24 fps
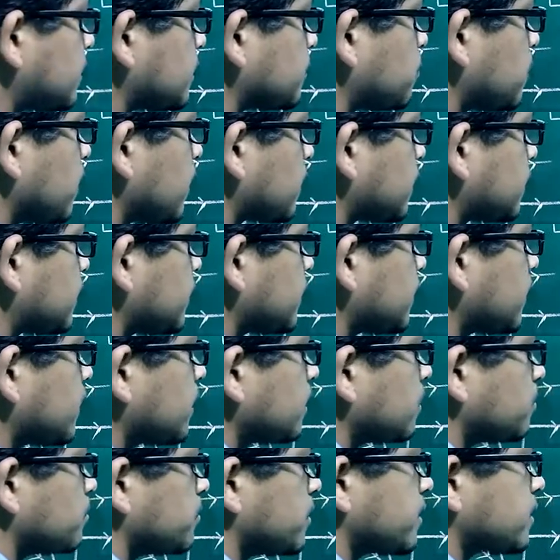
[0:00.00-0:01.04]

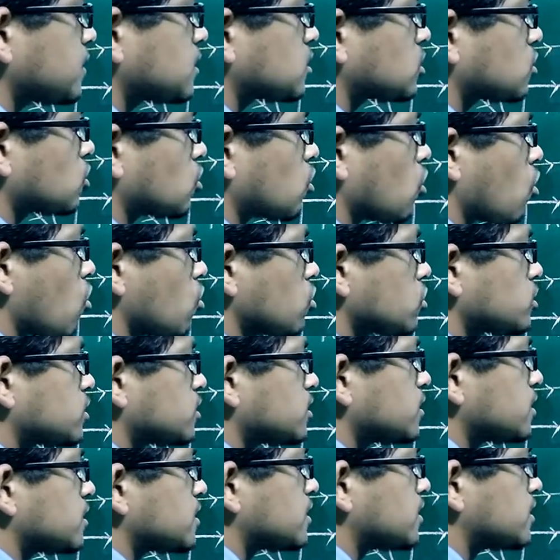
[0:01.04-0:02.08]
reflected means crossed
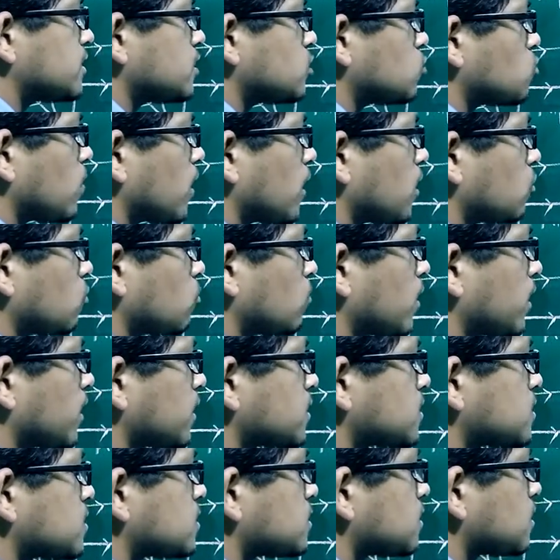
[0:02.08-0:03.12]
this G1
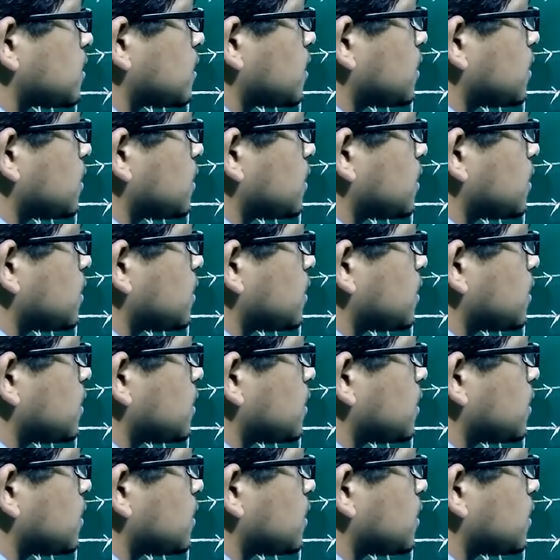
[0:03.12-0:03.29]
once,